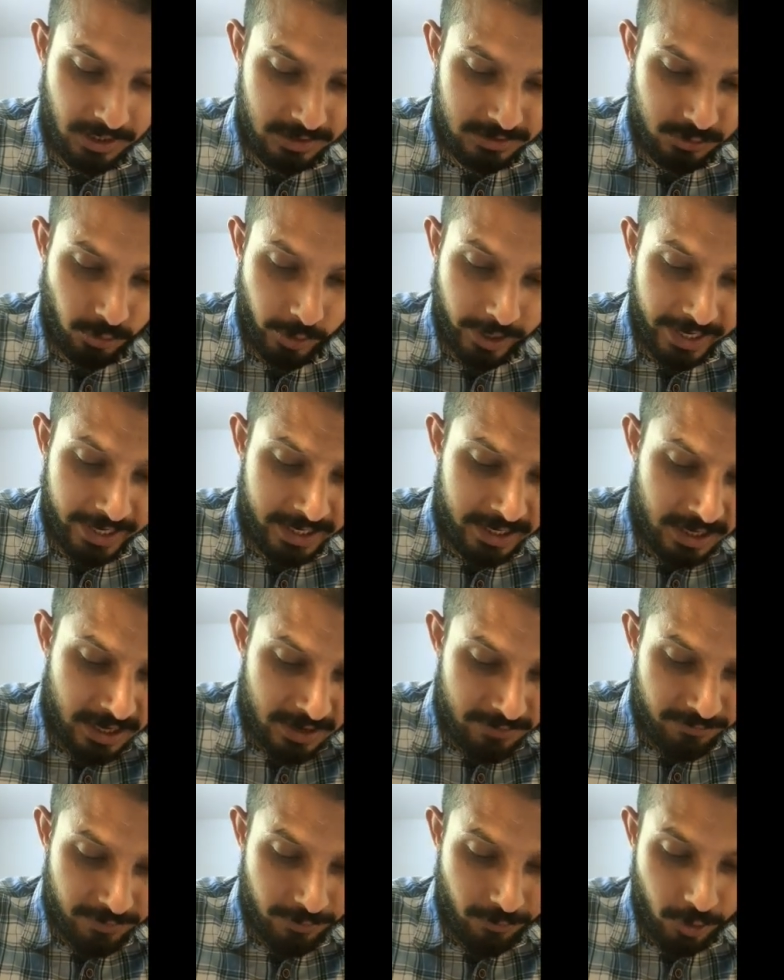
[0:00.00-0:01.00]
So again,
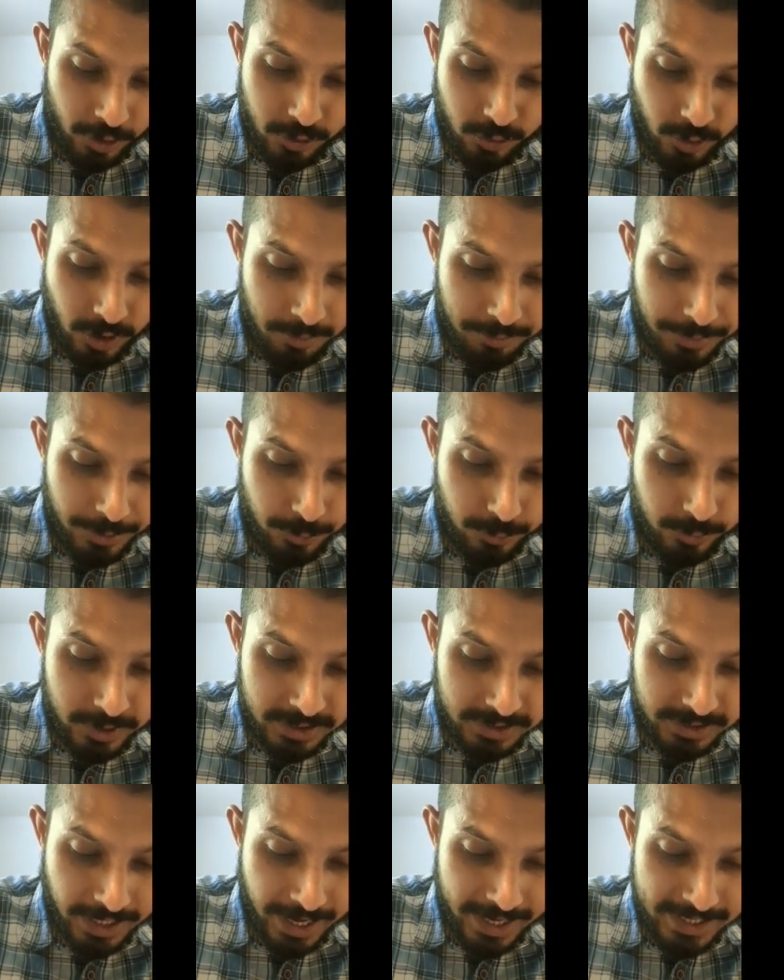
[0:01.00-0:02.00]
we want to compute
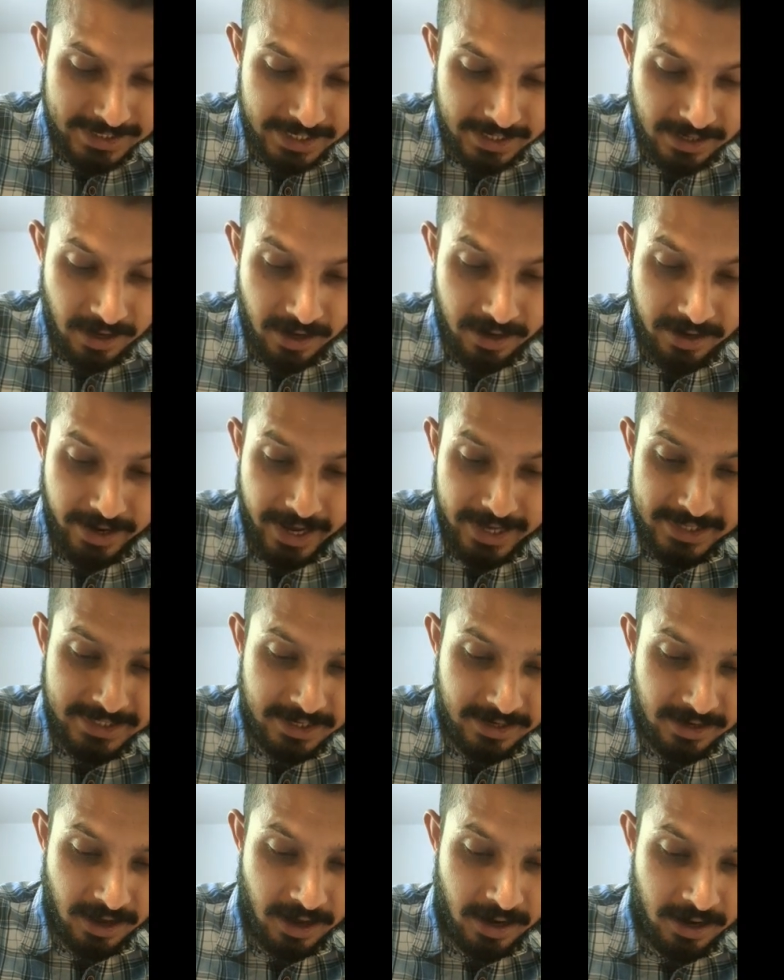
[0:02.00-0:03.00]
the SNR.
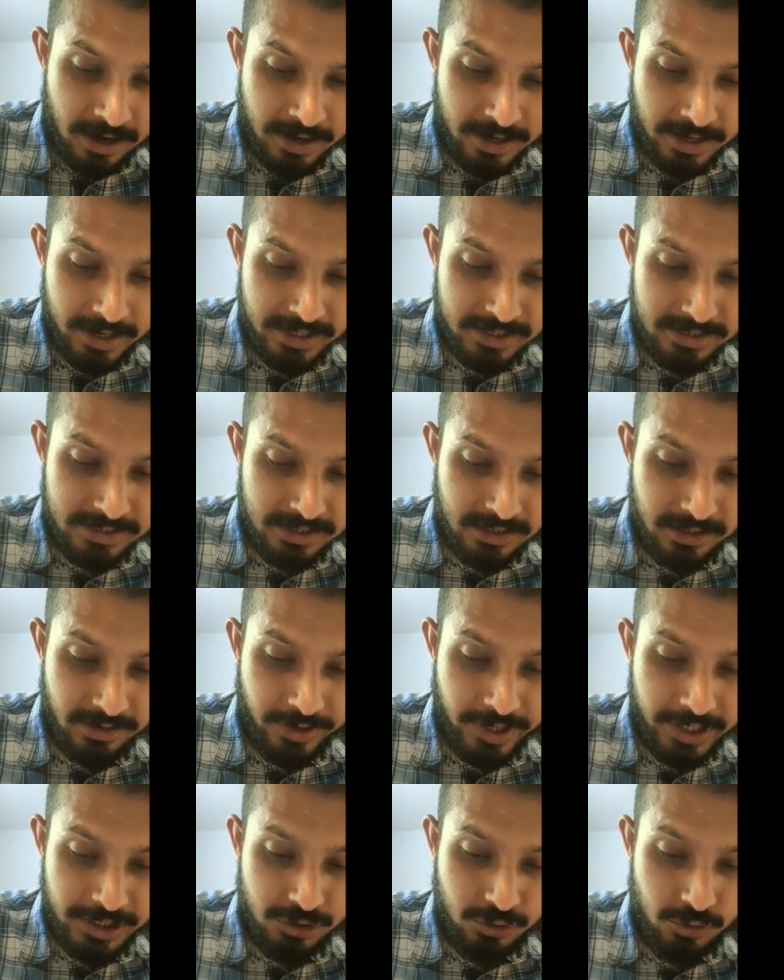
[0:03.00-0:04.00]
SNR is the
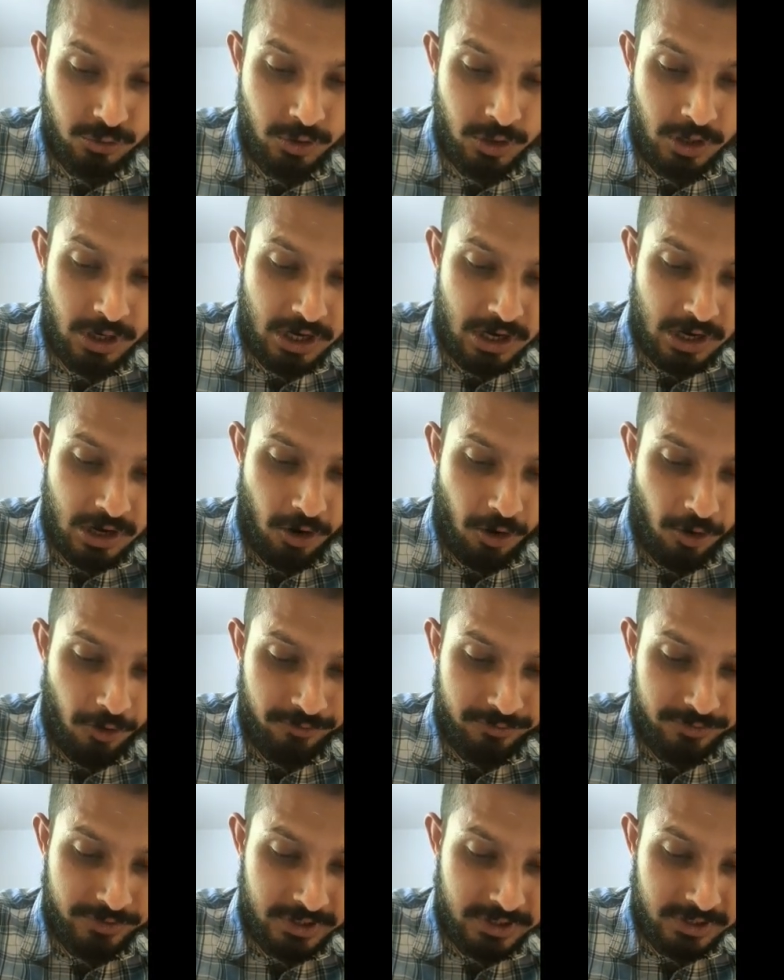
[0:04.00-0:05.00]
ratio
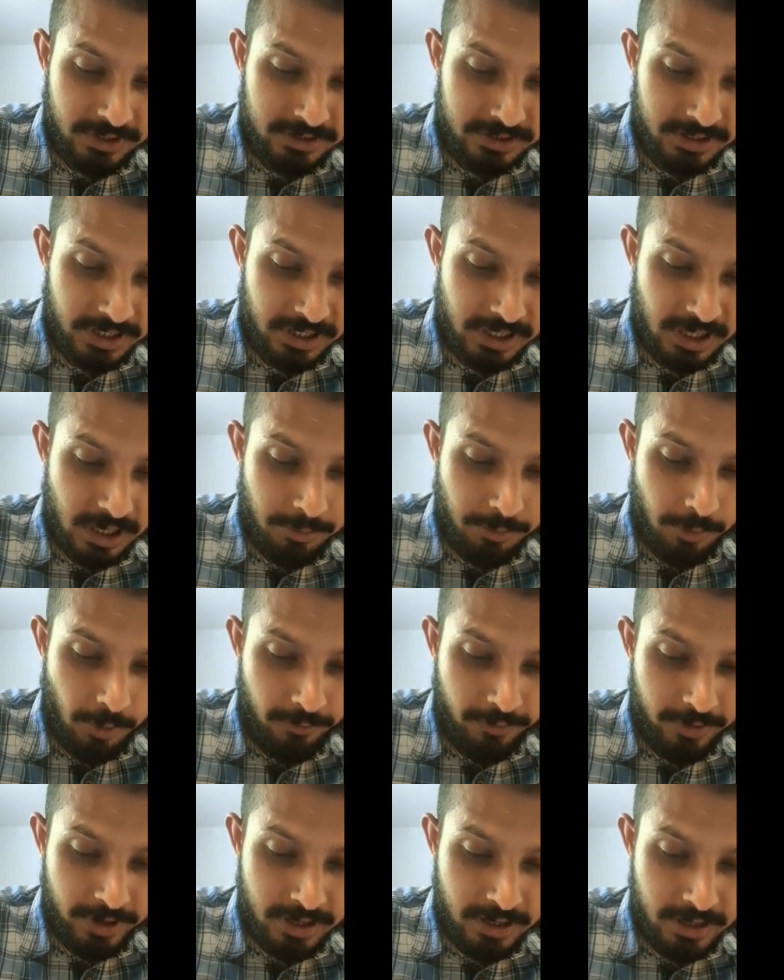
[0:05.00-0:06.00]
of the signal
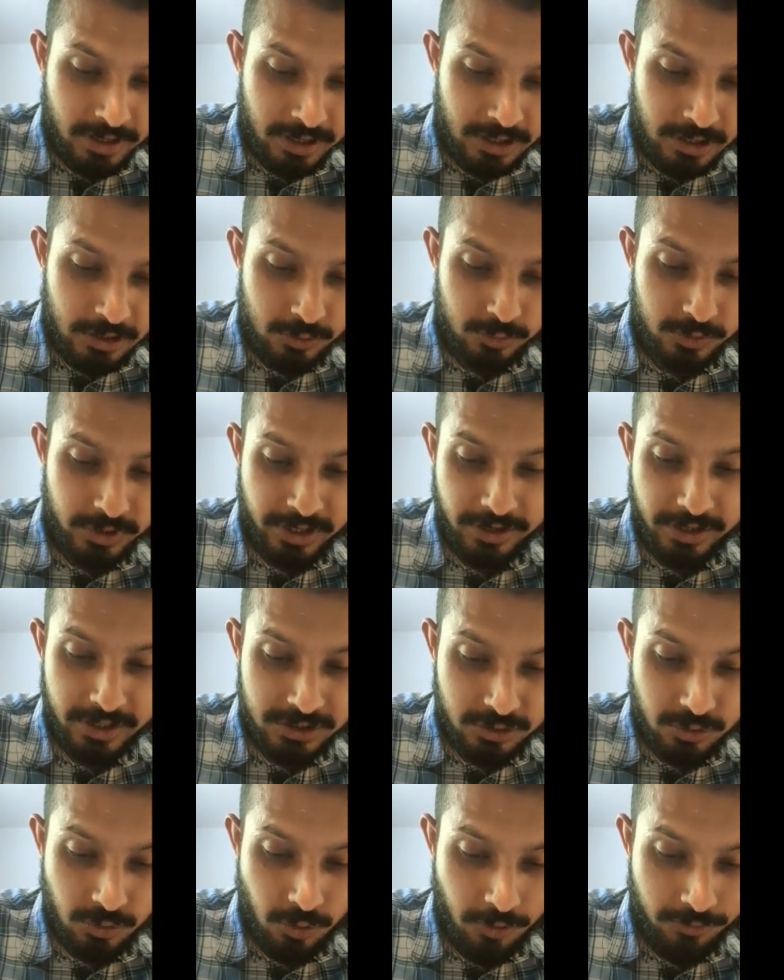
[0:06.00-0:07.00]
power to the
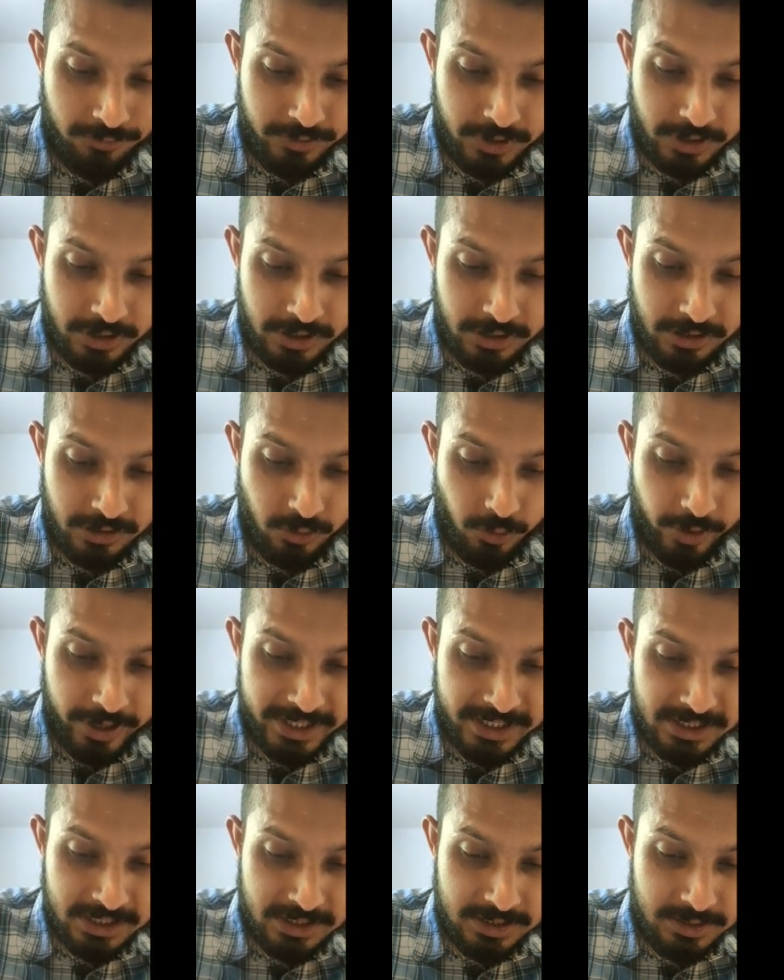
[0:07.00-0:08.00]
ratio of the
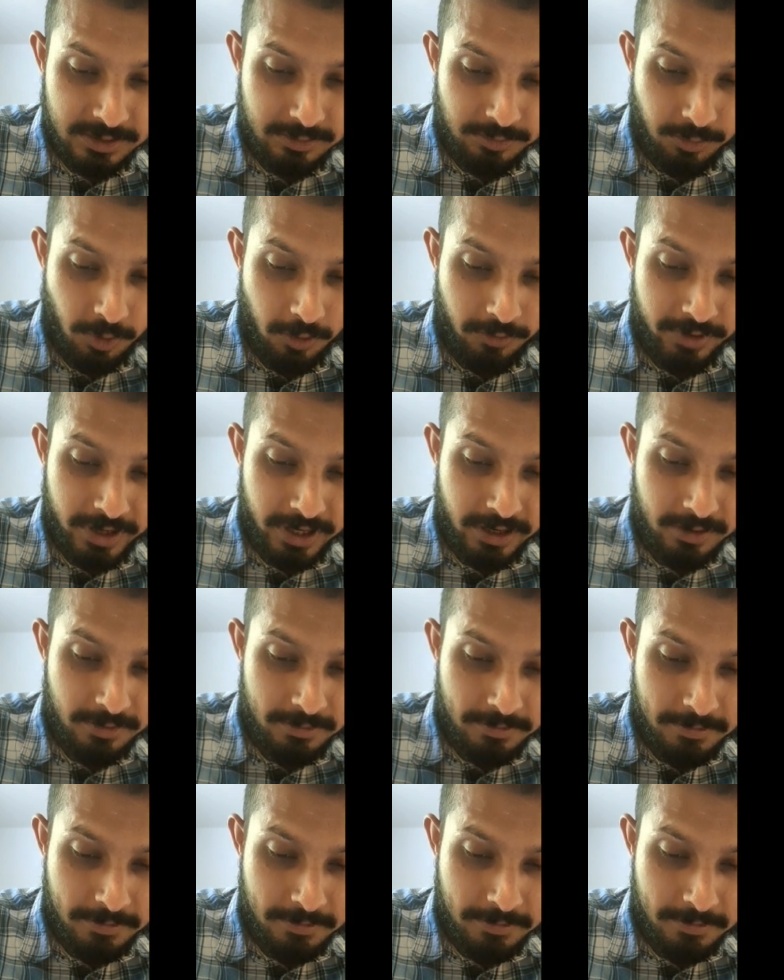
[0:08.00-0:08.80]
noise power.